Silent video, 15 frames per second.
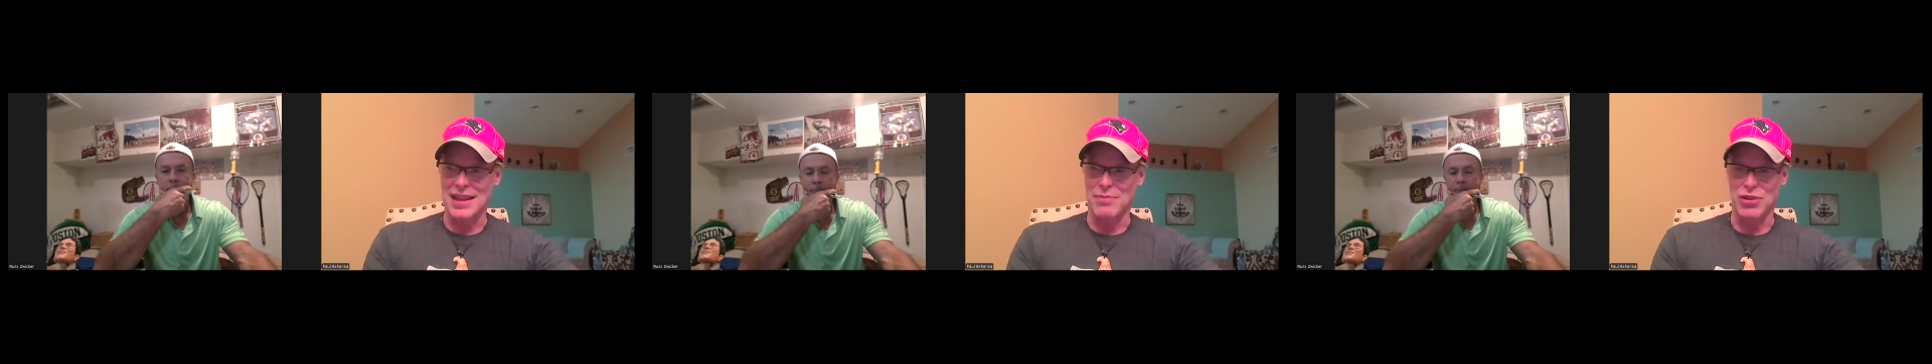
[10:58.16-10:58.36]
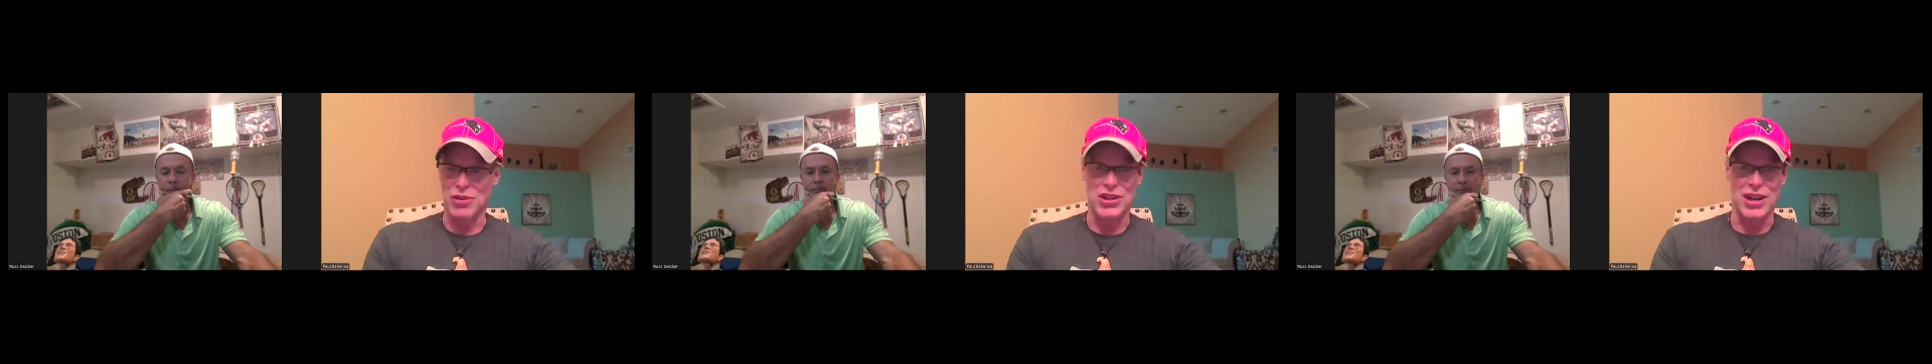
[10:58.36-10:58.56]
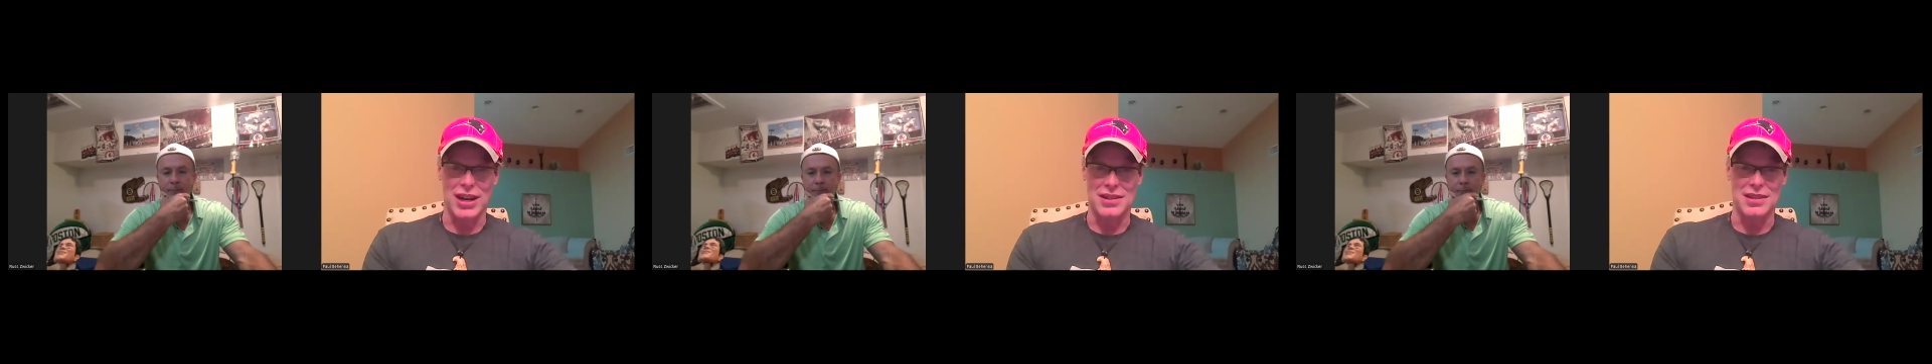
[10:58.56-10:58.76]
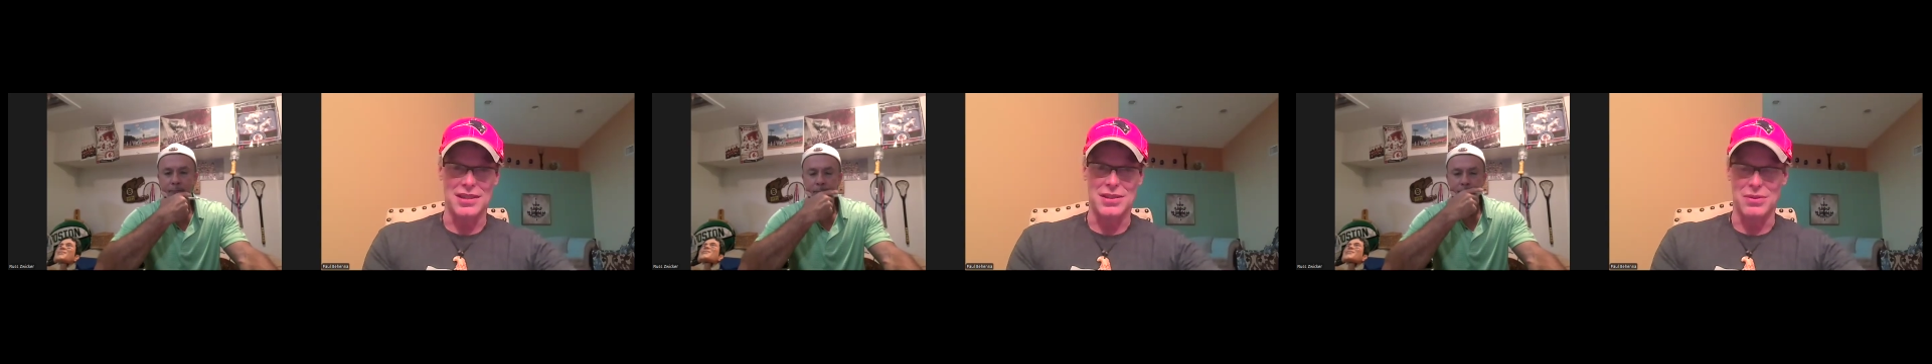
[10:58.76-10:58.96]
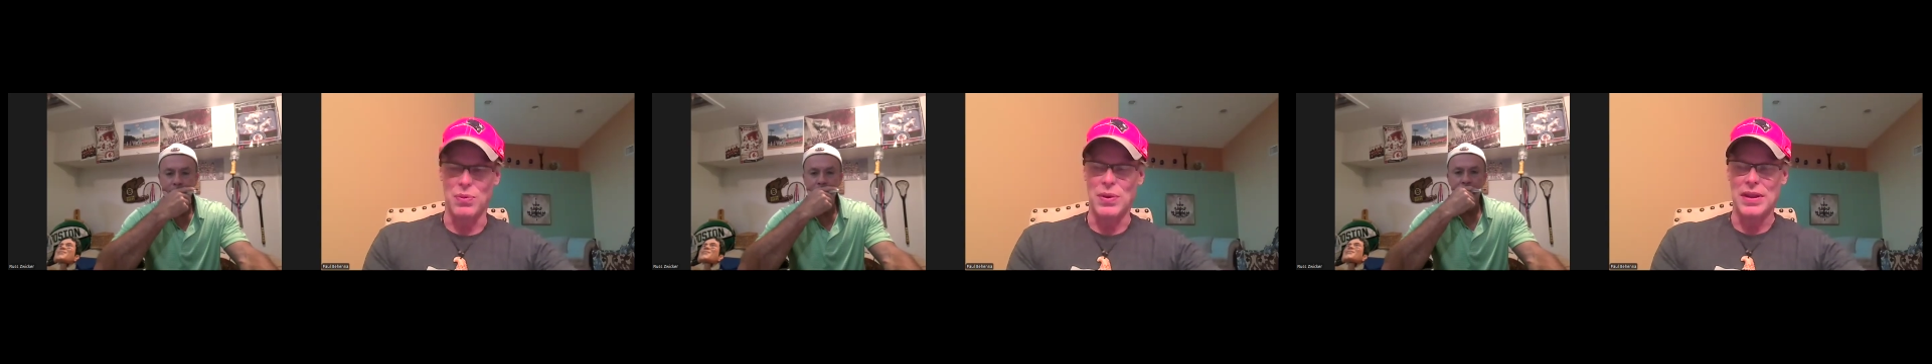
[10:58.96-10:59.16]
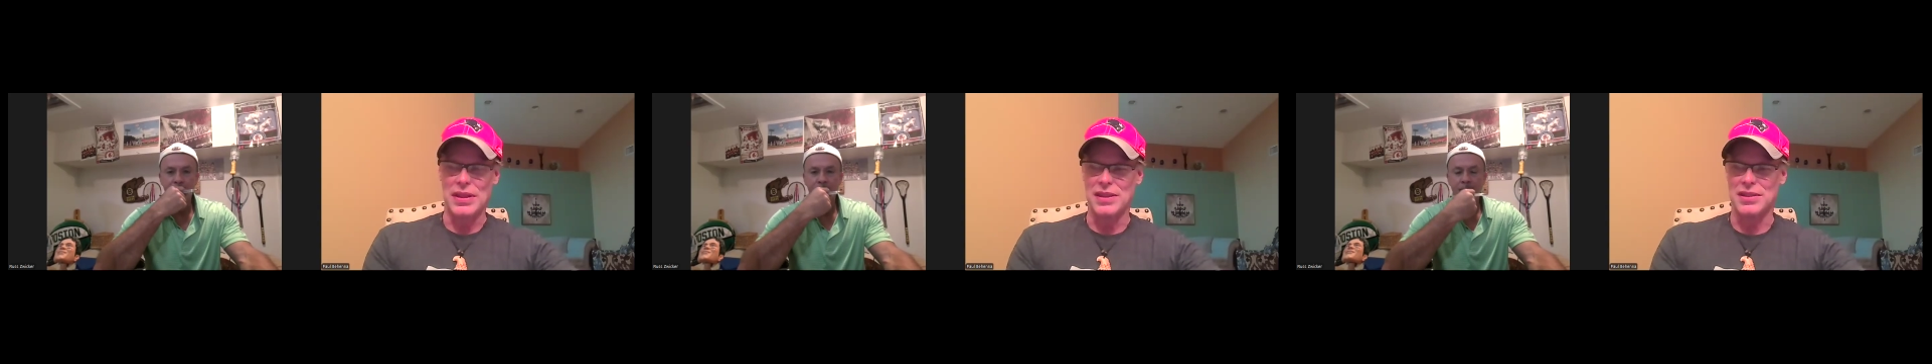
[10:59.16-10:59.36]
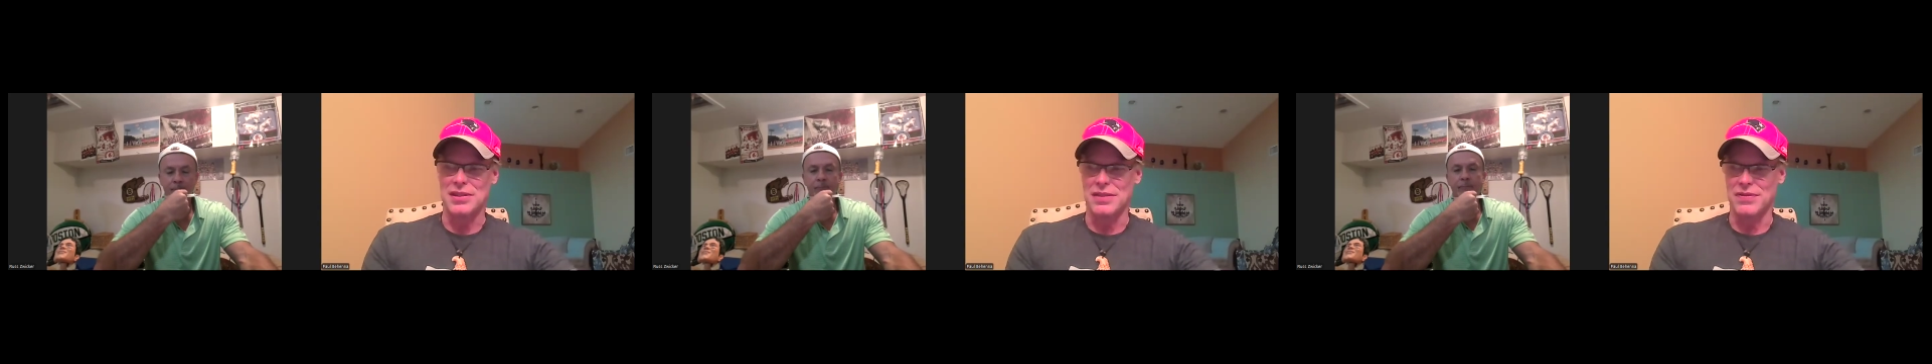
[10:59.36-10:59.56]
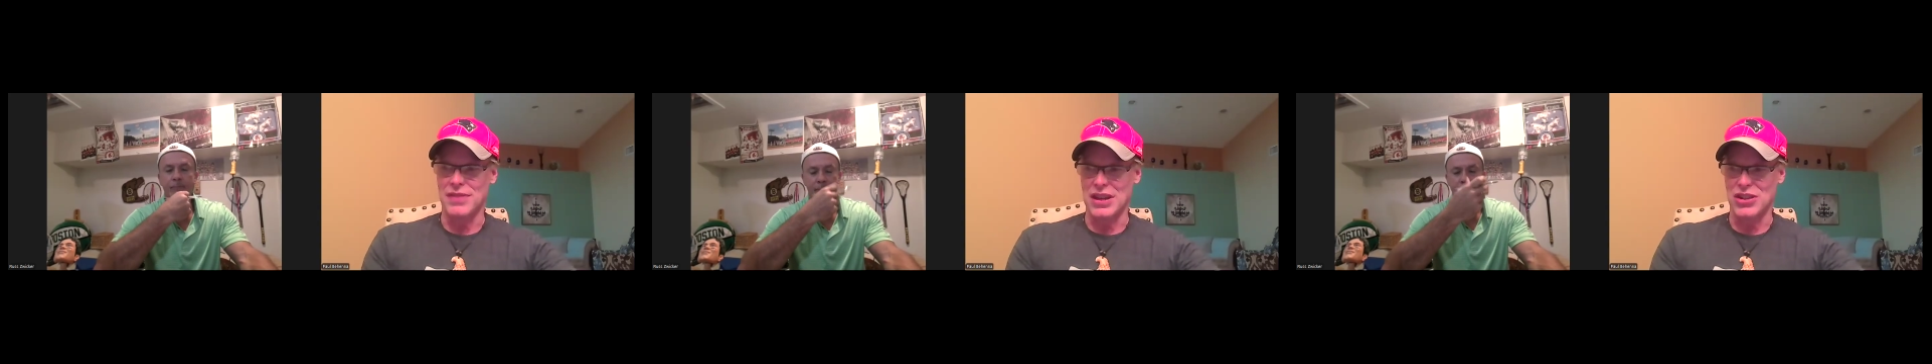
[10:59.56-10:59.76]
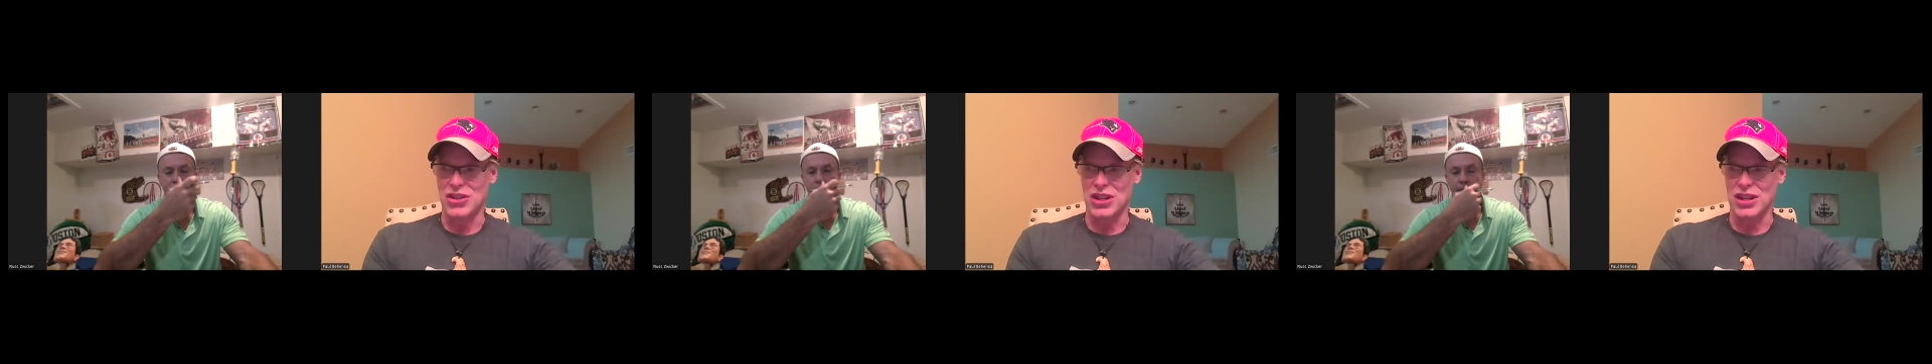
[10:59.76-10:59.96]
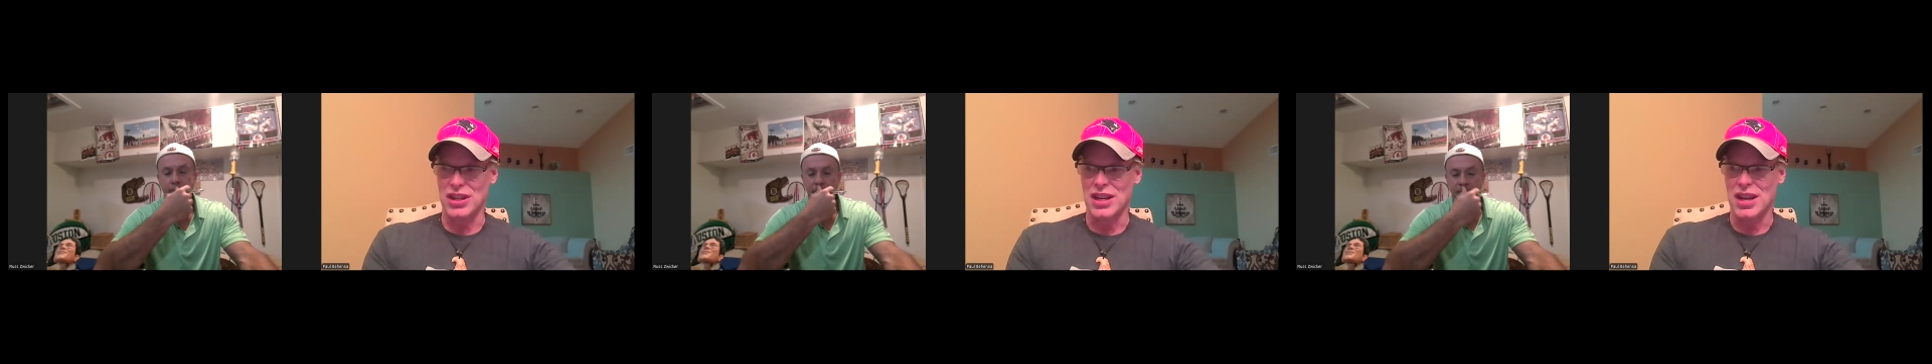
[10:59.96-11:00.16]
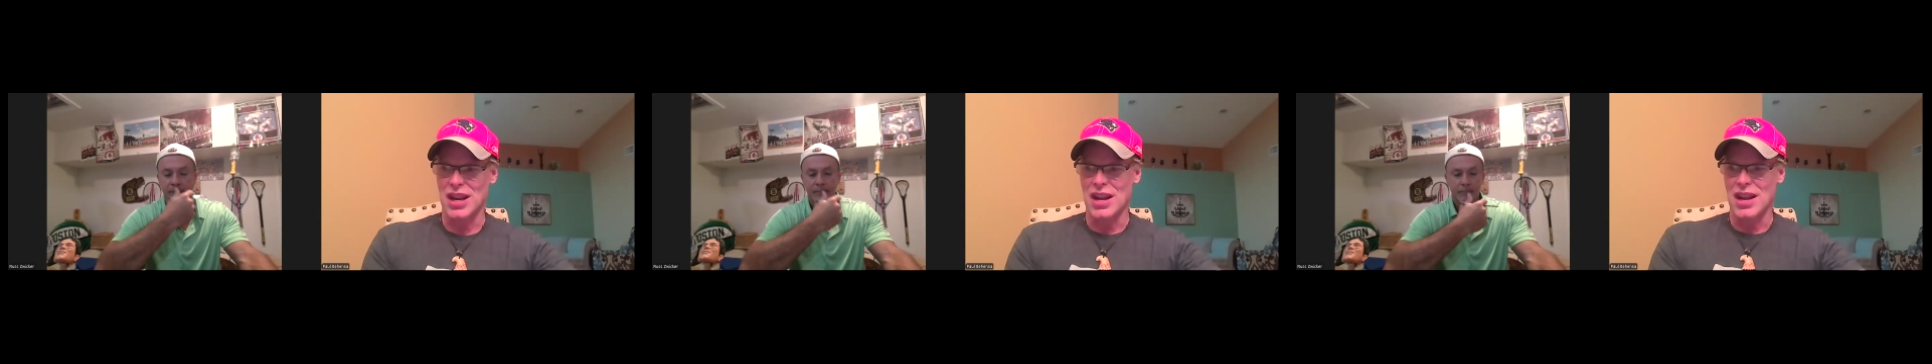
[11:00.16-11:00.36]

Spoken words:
them projected to win this division.